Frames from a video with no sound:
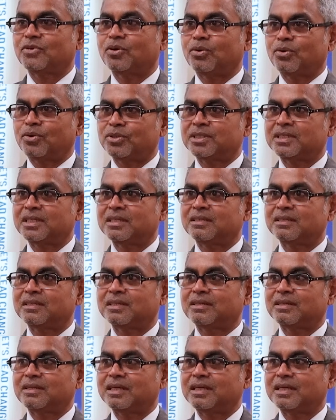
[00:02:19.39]

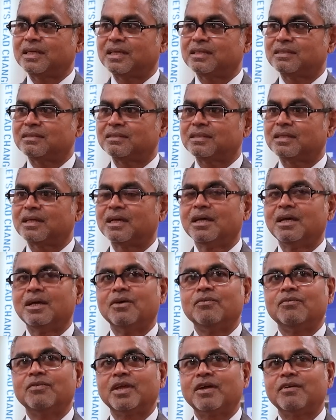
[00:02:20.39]
ocean, and
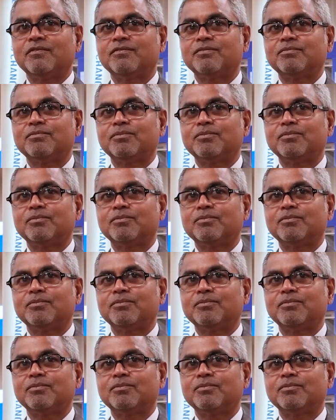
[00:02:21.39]
we have